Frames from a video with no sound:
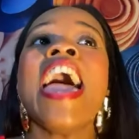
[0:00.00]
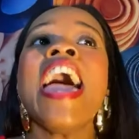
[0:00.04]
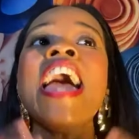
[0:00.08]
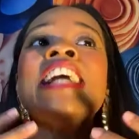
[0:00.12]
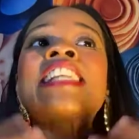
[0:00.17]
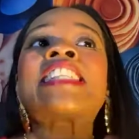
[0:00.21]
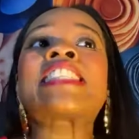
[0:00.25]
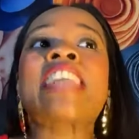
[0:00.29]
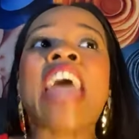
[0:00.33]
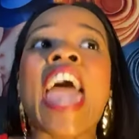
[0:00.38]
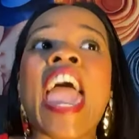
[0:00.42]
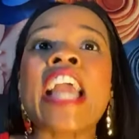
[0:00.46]

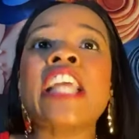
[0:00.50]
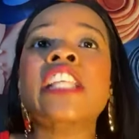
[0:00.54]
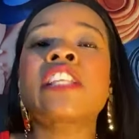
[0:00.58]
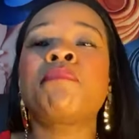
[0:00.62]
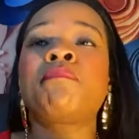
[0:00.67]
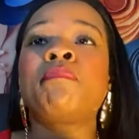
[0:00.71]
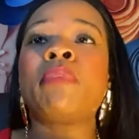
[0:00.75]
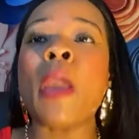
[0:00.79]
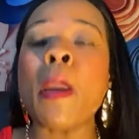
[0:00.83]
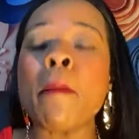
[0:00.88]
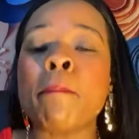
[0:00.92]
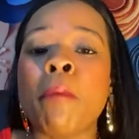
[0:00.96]
it takes
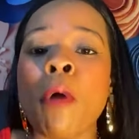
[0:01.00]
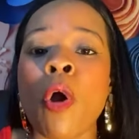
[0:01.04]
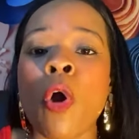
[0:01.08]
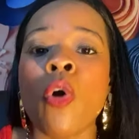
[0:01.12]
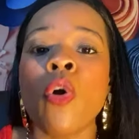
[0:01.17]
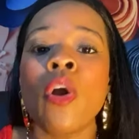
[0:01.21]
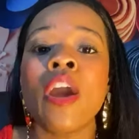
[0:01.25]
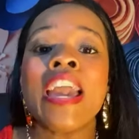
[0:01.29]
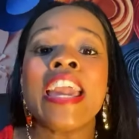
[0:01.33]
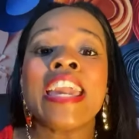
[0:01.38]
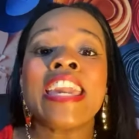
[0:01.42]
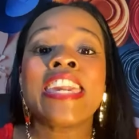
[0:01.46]

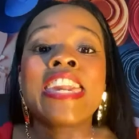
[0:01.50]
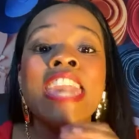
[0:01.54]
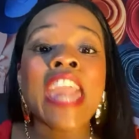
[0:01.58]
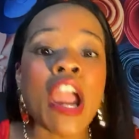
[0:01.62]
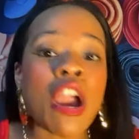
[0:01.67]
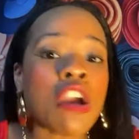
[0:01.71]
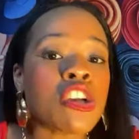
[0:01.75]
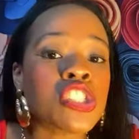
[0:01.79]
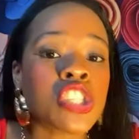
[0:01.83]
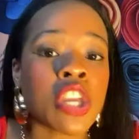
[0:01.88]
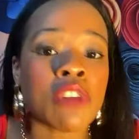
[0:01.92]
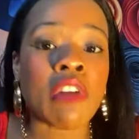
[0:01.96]
people
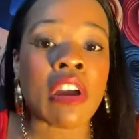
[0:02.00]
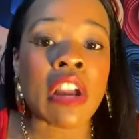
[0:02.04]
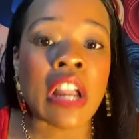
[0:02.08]
years to